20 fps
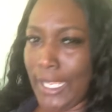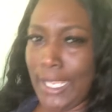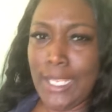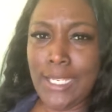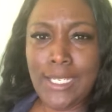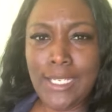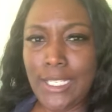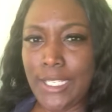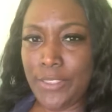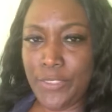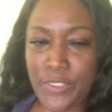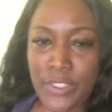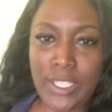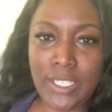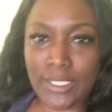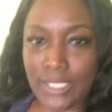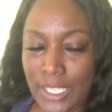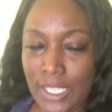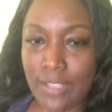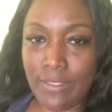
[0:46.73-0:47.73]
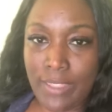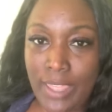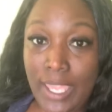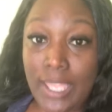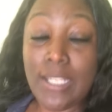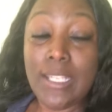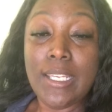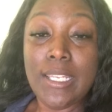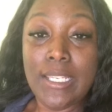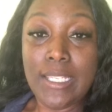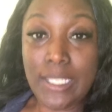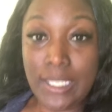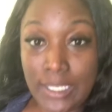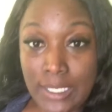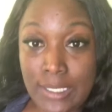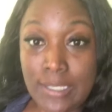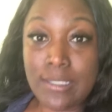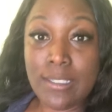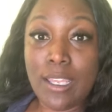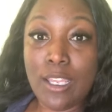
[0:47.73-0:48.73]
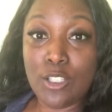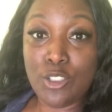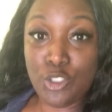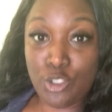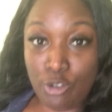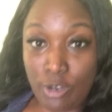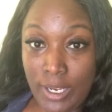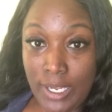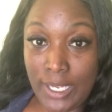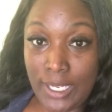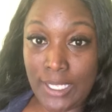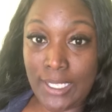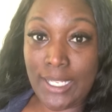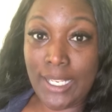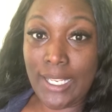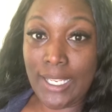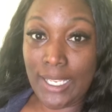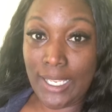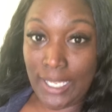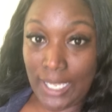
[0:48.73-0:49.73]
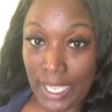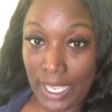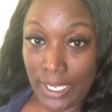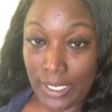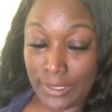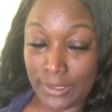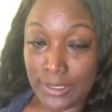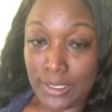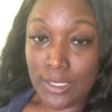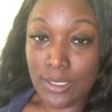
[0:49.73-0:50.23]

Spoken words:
anything like that is a trade line.